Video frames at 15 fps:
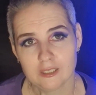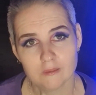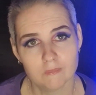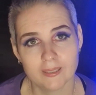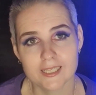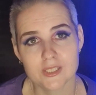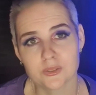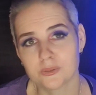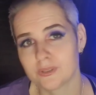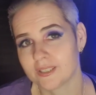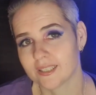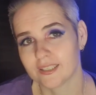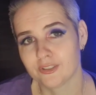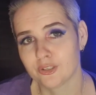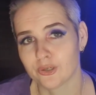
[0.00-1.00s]
My daughter
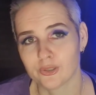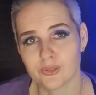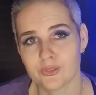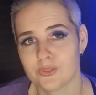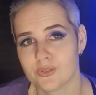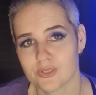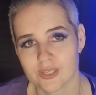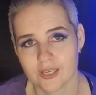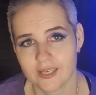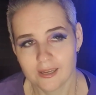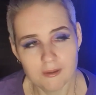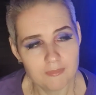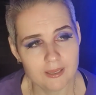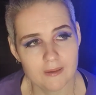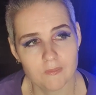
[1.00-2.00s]
knows
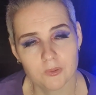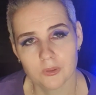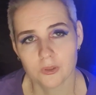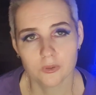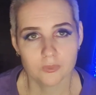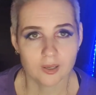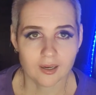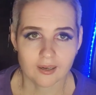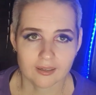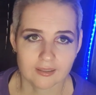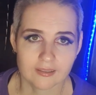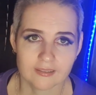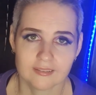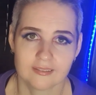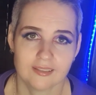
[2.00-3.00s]
people who
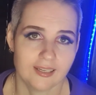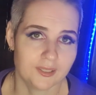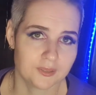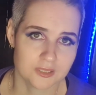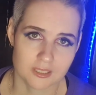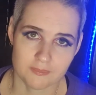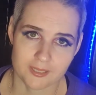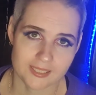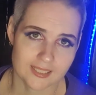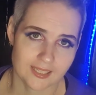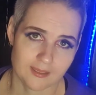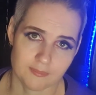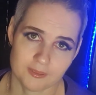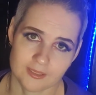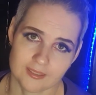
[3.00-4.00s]
are LGBT+,
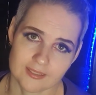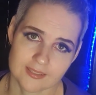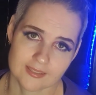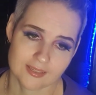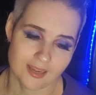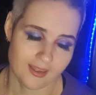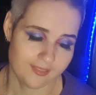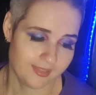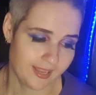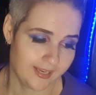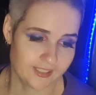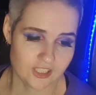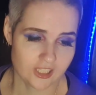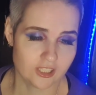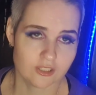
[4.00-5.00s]
and
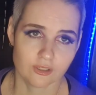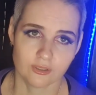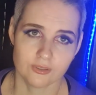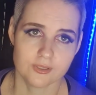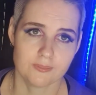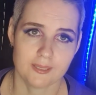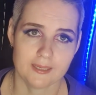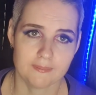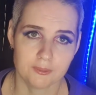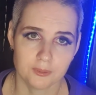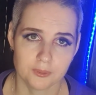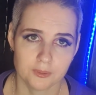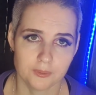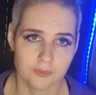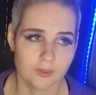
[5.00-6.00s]
she knows people
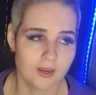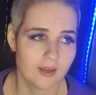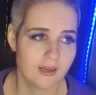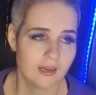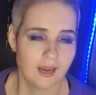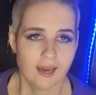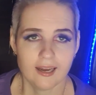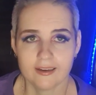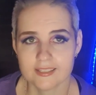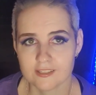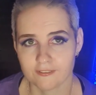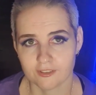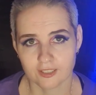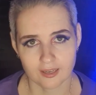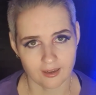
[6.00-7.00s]
who are
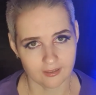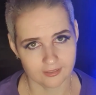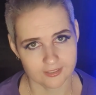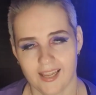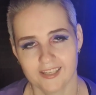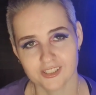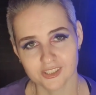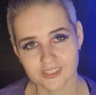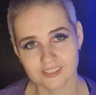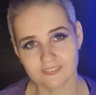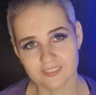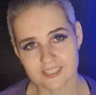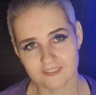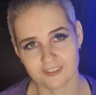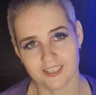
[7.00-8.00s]
different colours and who live in
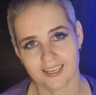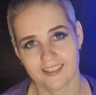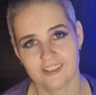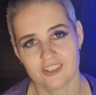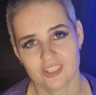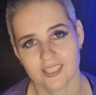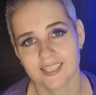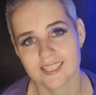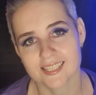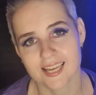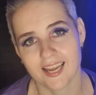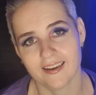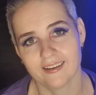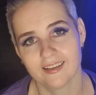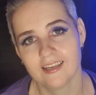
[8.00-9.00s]
different countries,
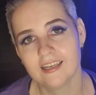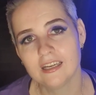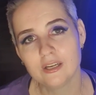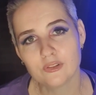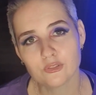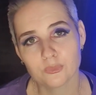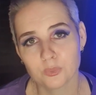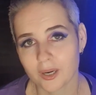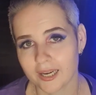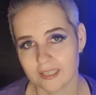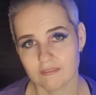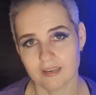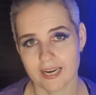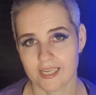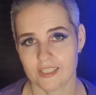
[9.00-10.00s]
and the wide
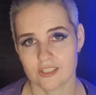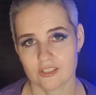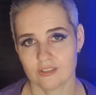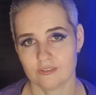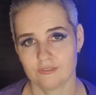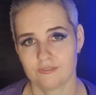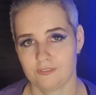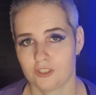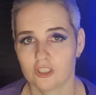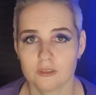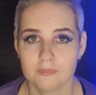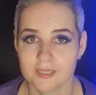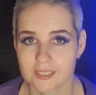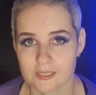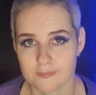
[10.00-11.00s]
range of
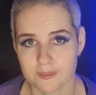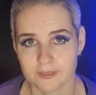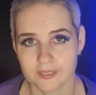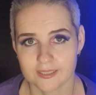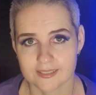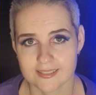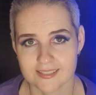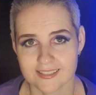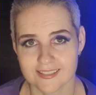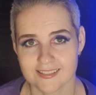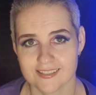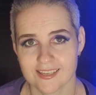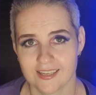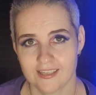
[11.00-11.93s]
human experiences.